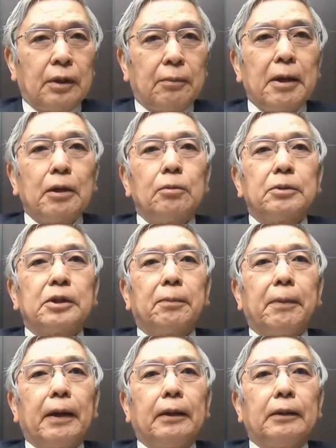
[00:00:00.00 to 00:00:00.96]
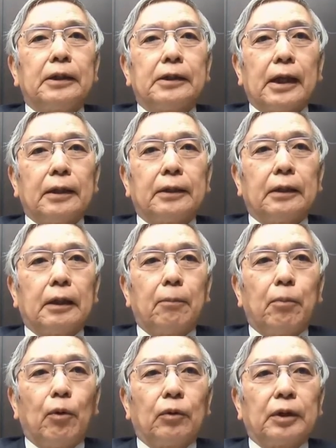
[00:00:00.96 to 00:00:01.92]
The Bank of Japan decided
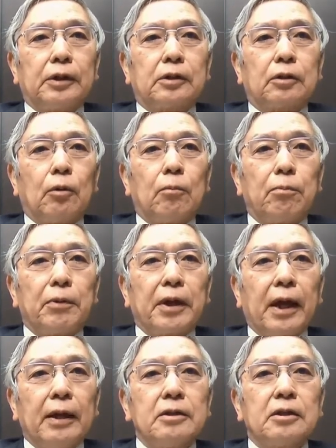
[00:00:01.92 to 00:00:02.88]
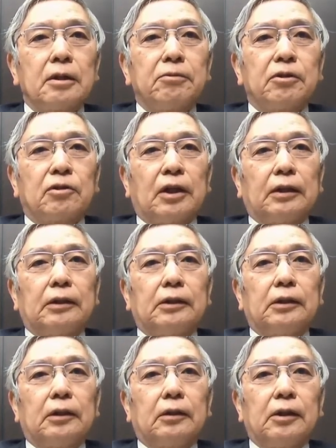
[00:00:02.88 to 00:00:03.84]
upon its comprehensive
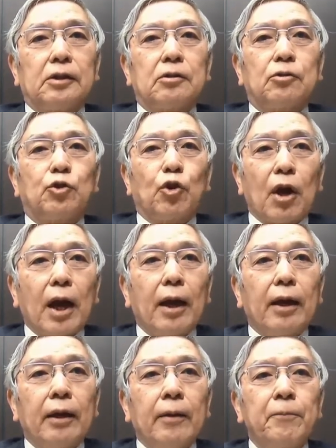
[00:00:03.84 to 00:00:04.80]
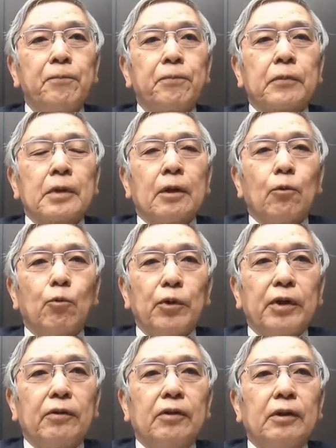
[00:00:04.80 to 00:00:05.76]
strategy this July
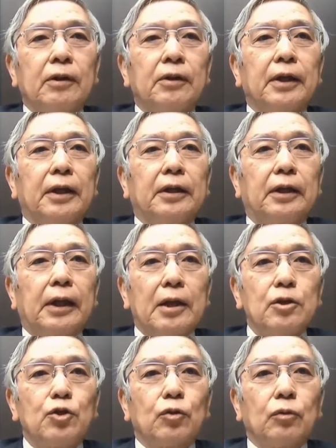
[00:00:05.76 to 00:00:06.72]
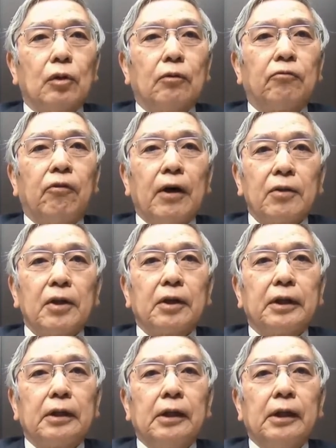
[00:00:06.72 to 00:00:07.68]
with the intention of
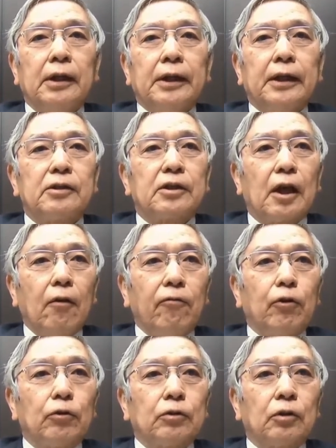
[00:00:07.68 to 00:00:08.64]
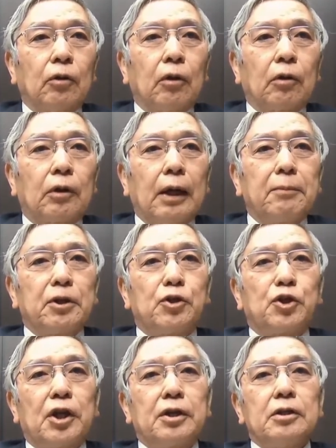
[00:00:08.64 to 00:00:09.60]
furthering its efforts on
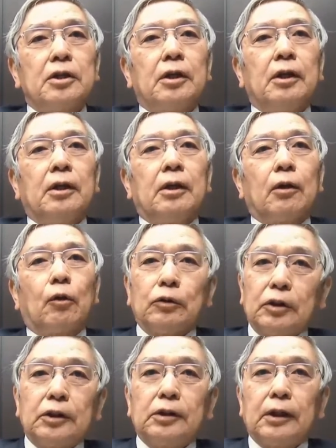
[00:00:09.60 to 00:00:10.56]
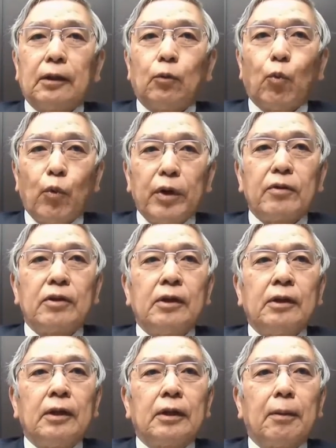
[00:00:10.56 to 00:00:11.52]
climate change, consistent with
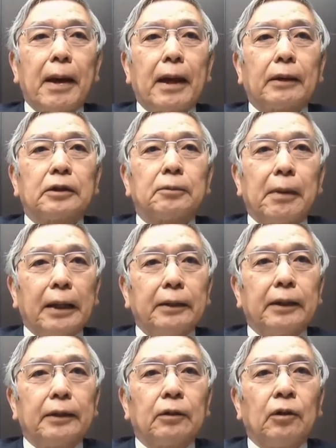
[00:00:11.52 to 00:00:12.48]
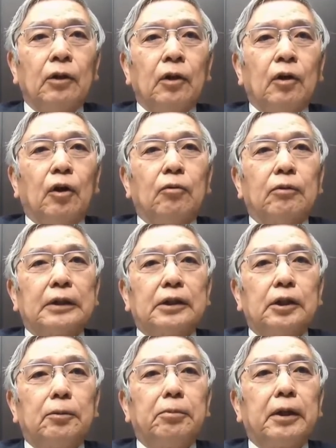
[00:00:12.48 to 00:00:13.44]
the bank's mandate of
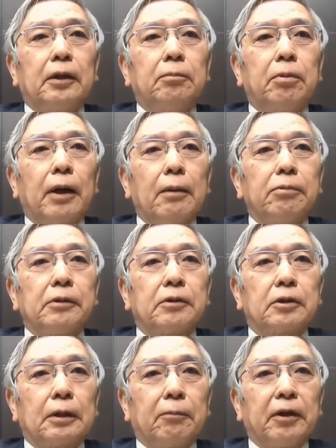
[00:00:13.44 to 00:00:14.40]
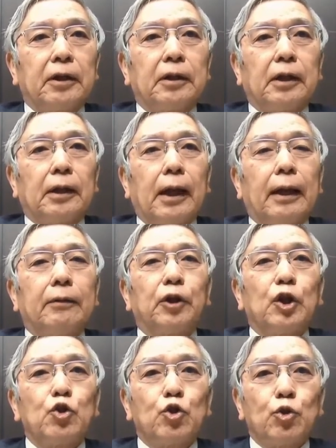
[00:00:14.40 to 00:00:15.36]
achieving climate stability
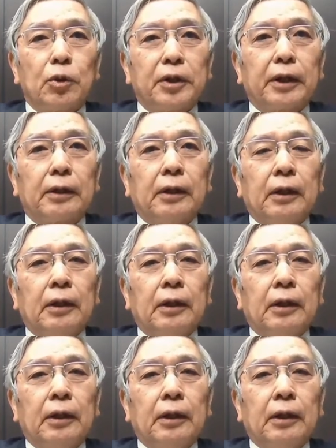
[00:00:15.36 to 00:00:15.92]
and ensuring